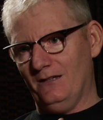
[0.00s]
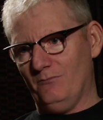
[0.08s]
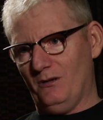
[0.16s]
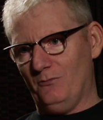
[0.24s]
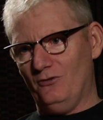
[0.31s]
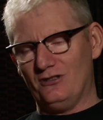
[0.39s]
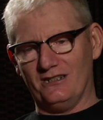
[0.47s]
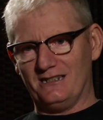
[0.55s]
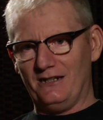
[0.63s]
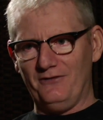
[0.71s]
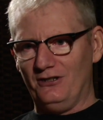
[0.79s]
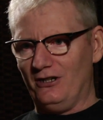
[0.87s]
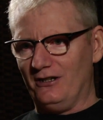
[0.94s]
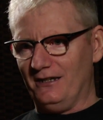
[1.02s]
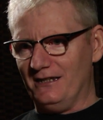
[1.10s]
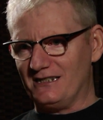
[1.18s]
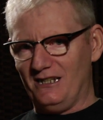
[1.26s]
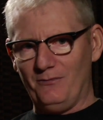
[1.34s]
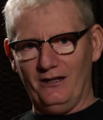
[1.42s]
my music's definitely not in the
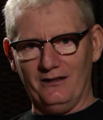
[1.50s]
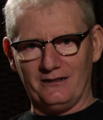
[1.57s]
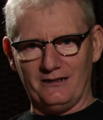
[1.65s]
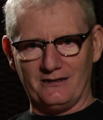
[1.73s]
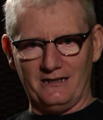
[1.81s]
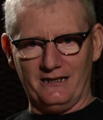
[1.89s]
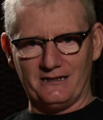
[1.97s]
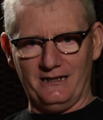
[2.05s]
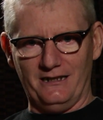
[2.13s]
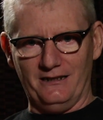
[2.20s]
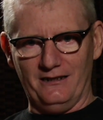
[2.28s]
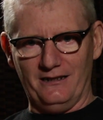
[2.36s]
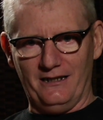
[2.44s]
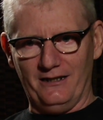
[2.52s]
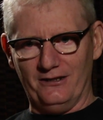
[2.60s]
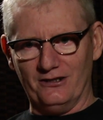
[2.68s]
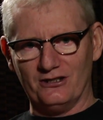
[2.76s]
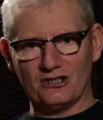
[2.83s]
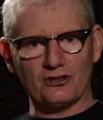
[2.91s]
same ilk as like
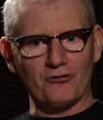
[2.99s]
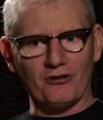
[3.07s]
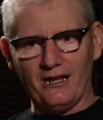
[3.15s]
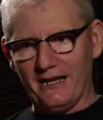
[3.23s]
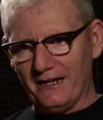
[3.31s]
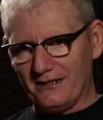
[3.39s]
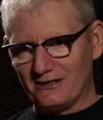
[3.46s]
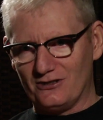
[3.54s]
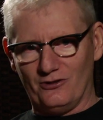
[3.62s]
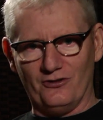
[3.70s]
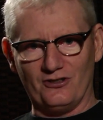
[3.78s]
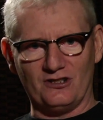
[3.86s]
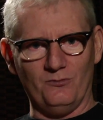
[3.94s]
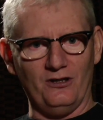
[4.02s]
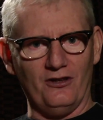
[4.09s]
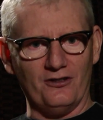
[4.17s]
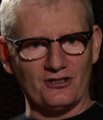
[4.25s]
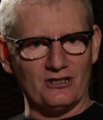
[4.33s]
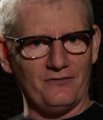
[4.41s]
say Skrillex or some of the
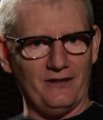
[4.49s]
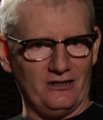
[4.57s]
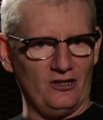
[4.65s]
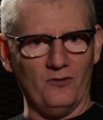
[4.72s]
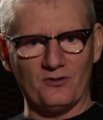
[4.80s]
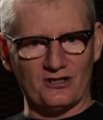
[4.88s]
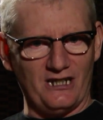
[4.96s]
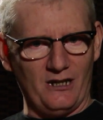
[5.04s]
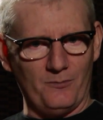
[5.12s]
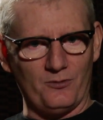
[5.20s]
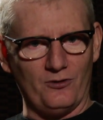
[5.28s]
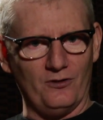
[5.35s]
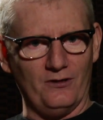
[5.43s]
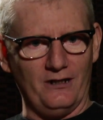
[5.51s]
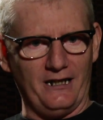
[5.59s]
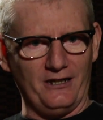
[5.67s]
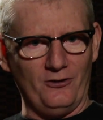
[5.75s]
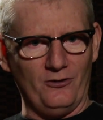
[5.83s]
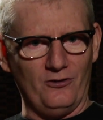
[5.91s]
other stuff like dubstep or
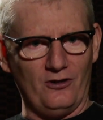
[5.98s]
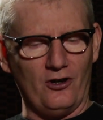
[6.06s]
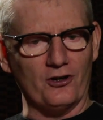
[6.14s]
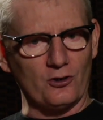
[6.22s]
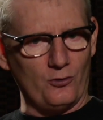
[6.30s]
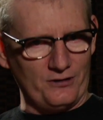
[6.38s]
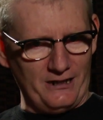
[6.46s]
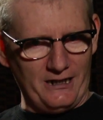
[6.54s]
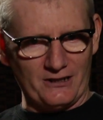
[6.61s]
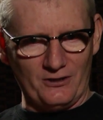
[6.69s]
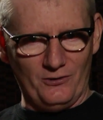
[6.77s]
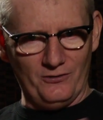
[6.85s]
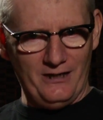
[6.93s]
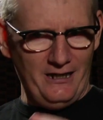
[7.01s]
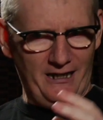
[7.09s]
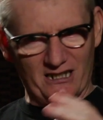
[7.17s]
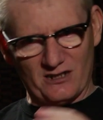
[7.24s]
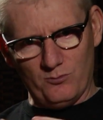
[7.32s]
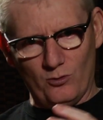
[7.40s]
like hardcore techno.
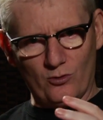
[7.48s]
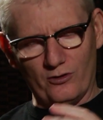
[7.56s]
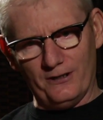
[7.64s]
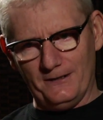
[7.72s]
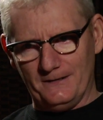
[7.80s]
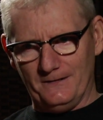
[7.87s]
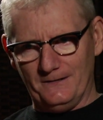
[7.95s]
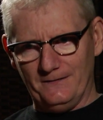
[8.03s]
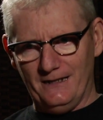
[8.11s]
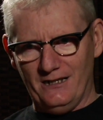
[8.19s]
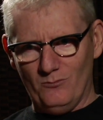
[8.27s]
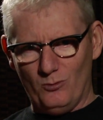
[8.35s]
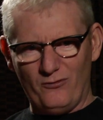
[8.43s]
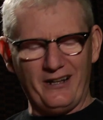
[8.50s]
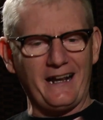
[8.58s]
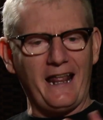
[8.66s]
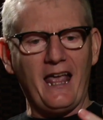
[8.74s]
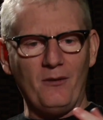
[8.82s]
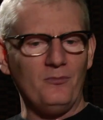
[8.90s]
Right. It's more of like
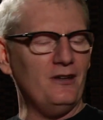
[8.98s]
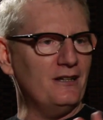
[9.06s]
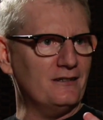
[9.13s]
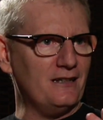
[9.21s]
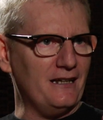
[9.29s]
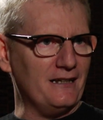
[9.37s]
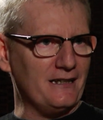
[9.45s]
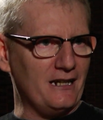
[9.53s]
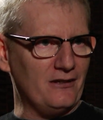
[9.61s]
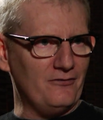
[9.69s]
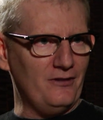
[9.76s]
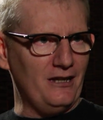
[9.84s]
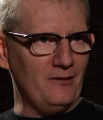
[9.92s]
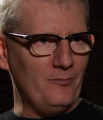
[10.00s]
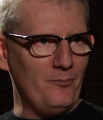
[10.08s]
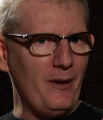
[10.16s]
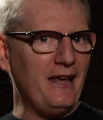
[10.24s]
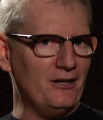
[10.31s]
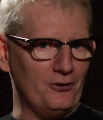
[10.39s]
an ambient like kind of
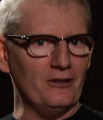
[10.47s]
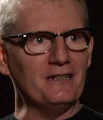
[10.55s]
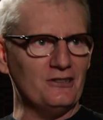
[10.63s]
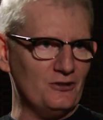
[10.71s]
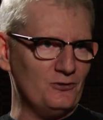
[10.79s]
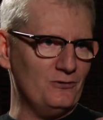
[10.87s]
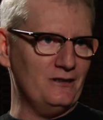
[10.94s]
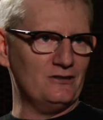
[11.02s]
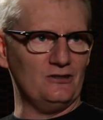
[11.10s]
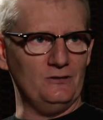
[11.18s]
bent or lean to it. So.